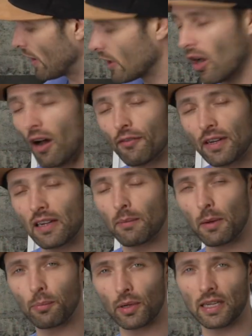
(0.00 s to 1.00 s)
very confident
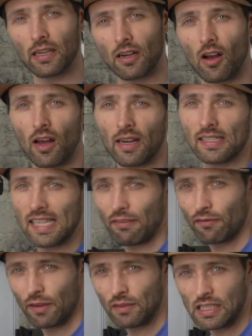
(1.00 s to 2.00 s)
about putting it on a
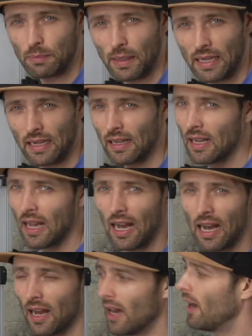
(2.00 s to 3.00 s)
seven fifty spigot,
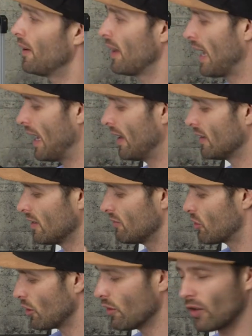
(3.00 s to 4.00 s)
uh, and
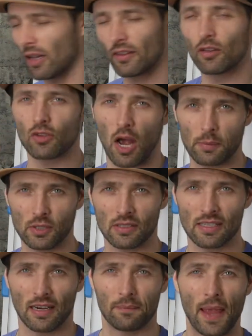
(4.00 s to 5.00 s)
so you've got those
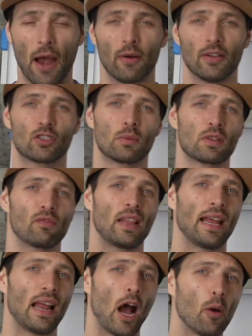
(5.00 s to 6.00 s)
options there. Now, in terms of
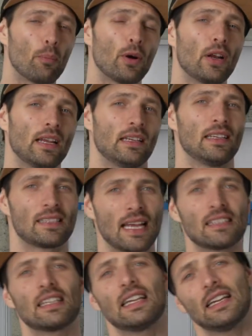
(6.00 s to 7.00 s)
light output and
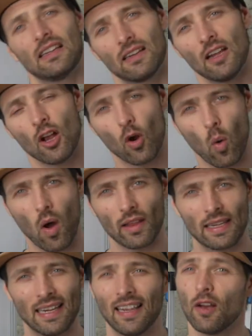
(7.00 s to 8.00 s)
intensity and
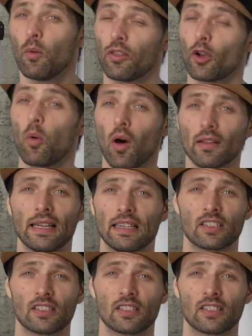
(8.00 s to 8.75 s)
quality, well, the quality